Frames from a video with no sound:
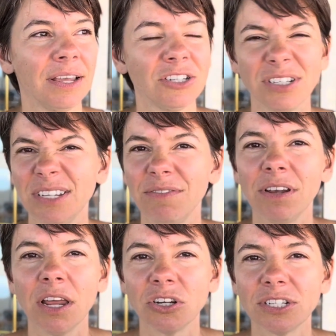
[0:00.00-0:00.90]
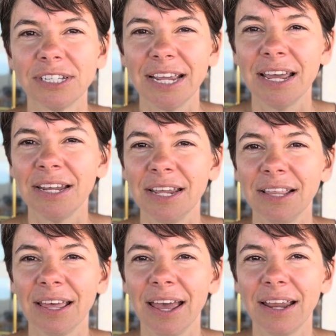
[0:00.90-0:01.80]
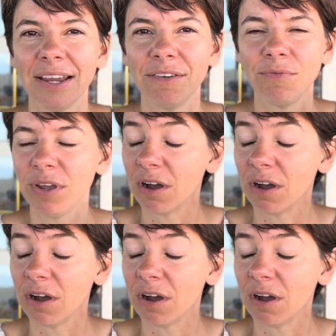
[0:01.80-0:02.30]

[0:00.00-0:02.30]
just even understanding that if we